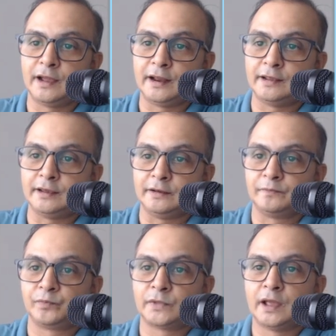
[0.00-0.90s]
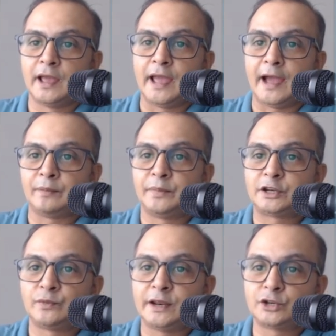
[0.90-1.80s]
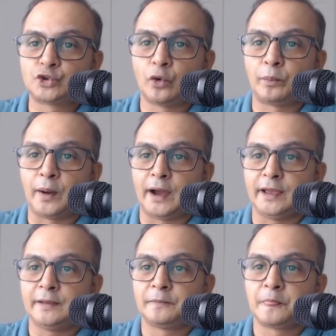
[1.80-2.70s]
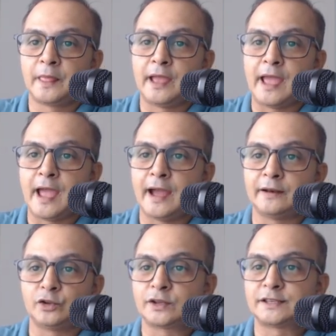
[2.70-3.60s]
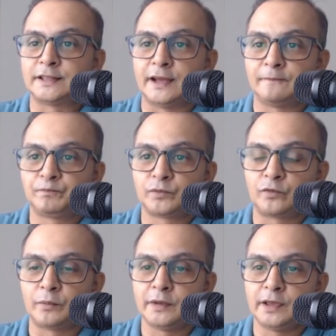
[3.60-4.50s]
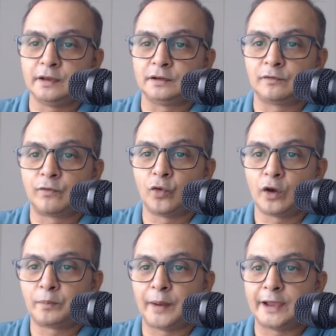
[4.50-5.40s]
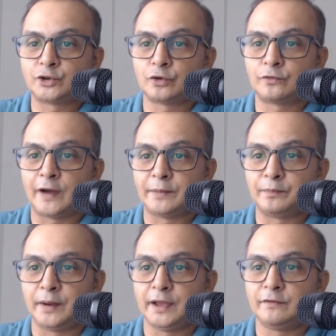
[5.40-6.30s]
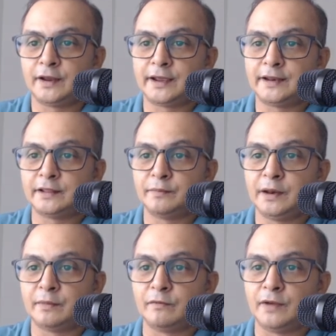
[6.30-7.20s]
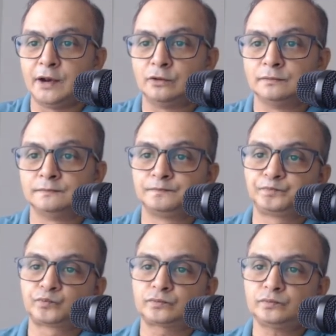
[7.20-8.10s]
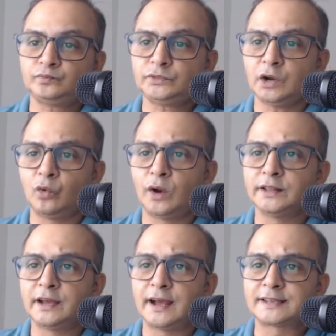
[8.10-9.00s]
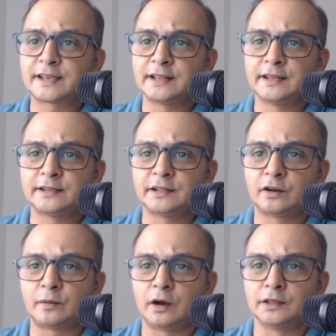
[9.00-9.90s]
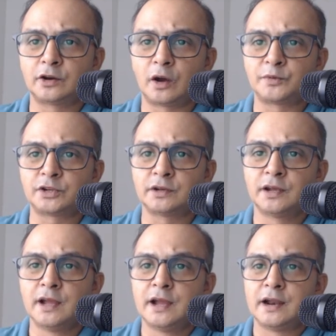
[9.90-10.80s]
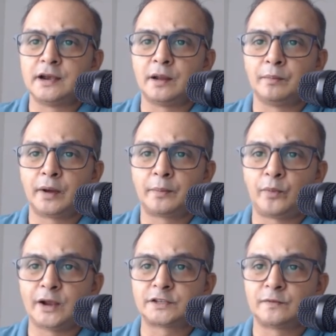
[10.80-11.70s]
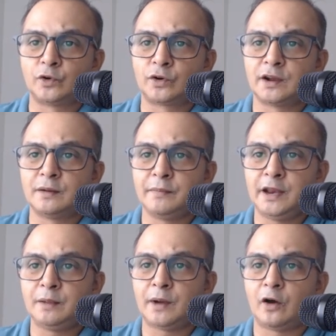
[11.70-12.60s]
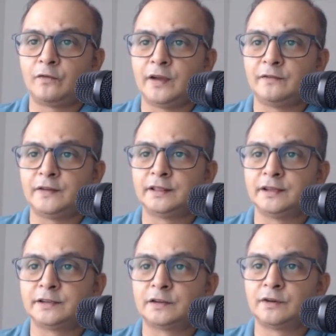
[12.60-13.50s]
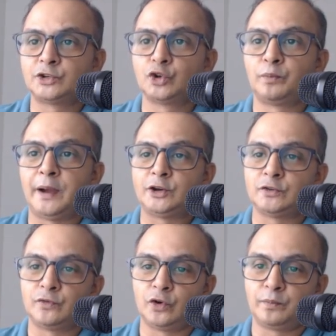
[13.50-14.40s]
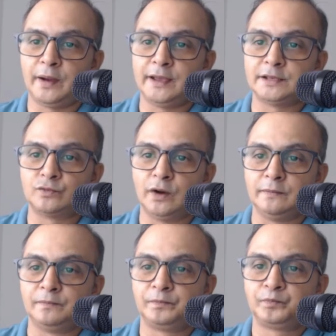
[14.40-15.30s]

and here. And between 2 pi, and you can see that from here, 4 pi to 5 pi, we are getting the minimum value. What they're asking, there is other option. Number of points of local minima of f in the interval 2 pi to 4 pi is 1.